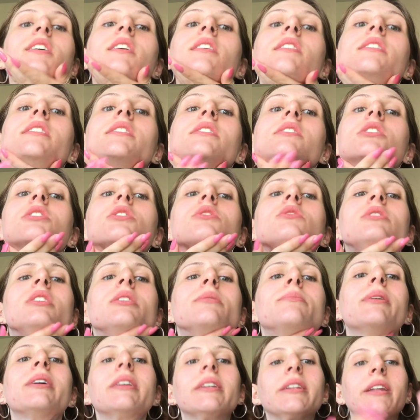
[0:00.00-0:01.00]
I like to go
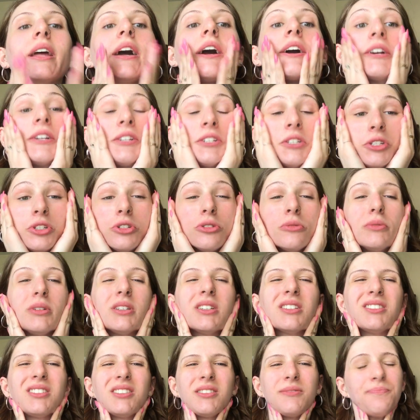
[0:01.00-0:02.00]
down my neck too
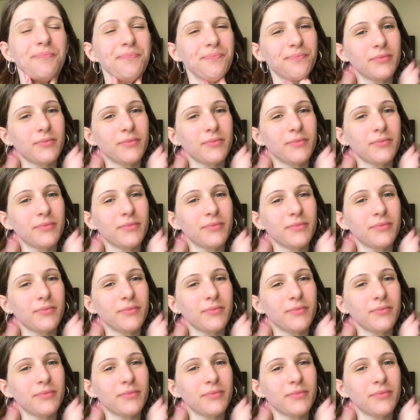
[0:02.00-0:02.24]
because,